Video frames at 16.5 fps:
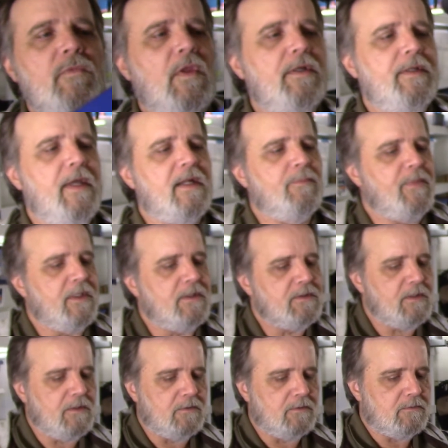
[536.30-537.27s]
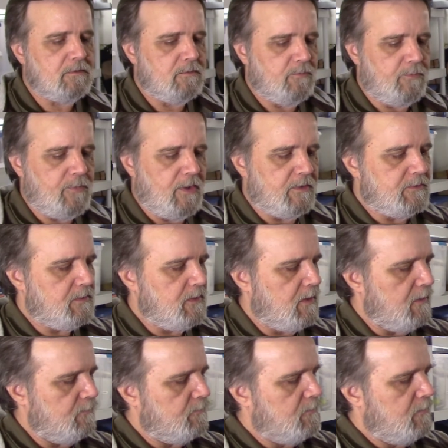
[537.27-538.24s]
Not a big deal, but
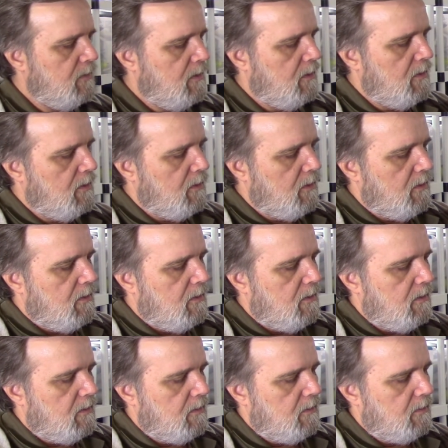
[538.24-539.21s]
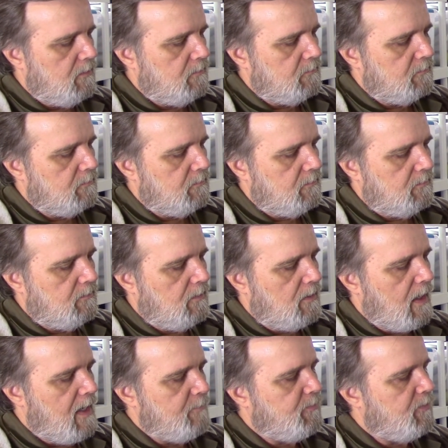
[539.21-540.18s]

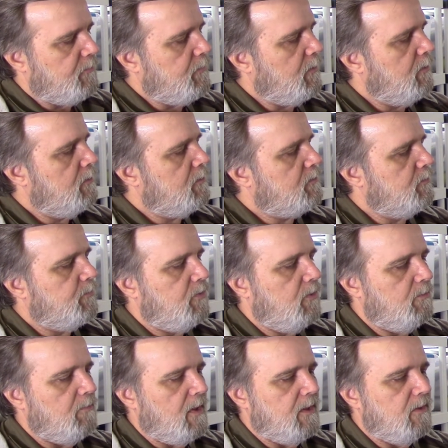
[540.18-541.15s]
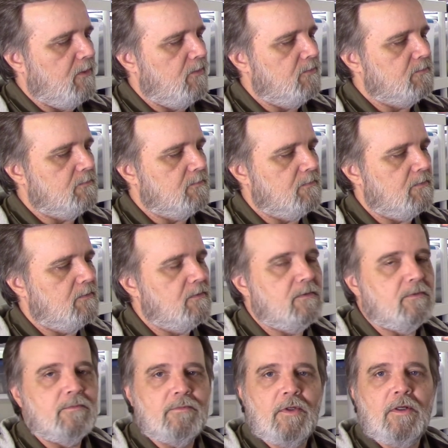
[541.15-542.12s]
I prefer to put my own
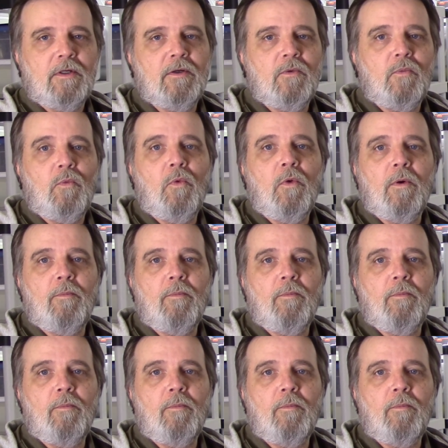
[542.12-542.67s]
war